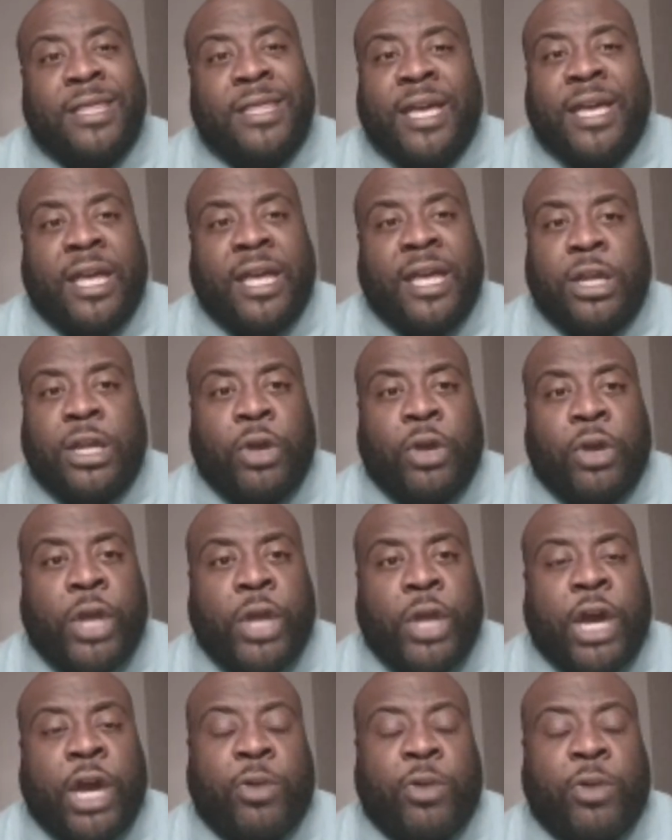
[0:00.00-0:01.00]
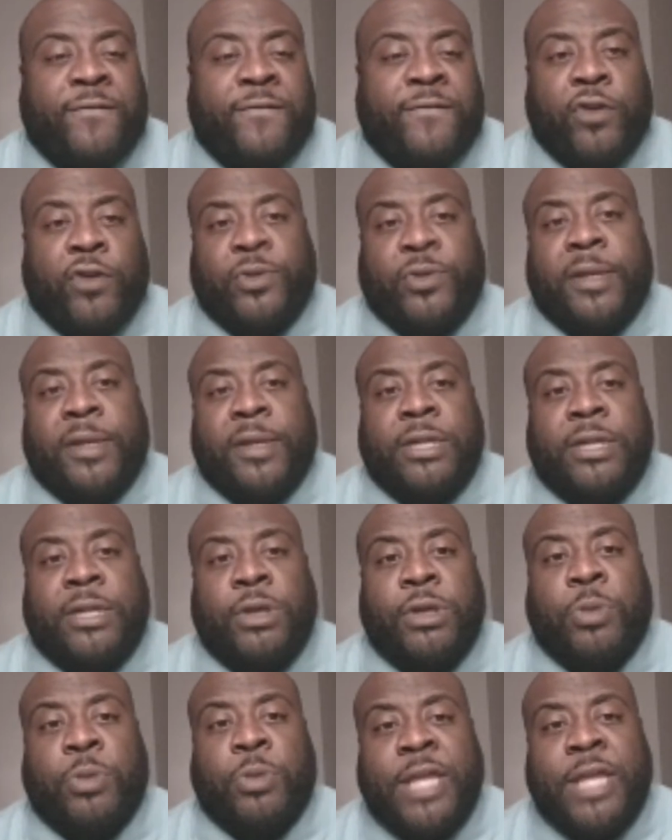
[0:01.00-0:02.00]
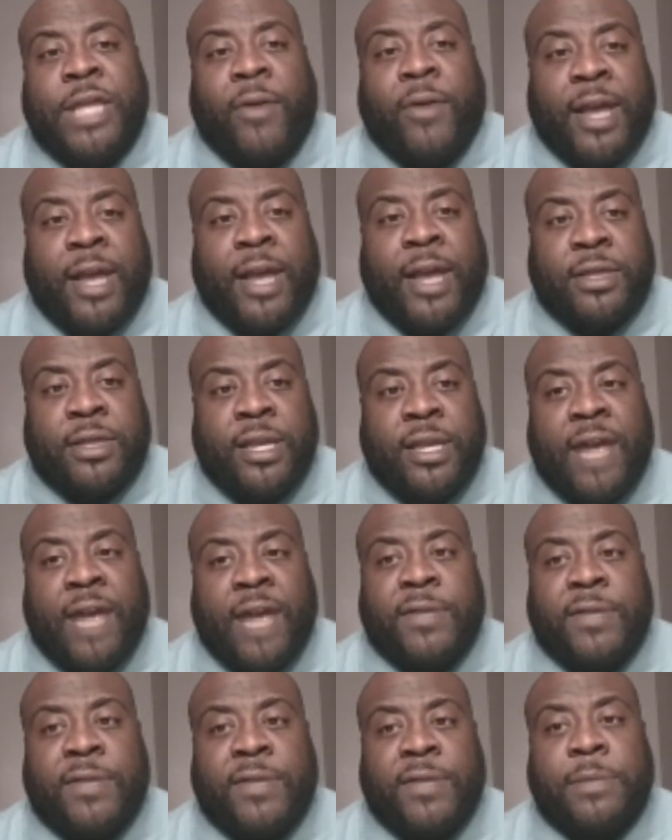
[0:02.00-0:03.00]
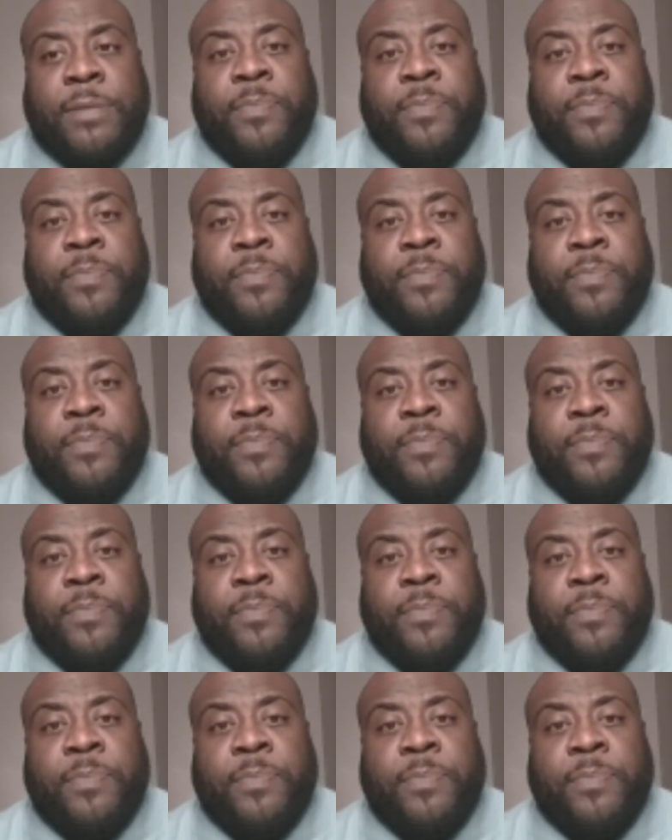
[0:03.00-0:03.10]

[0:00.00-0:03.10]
they can win a first round series without Anthony Davis.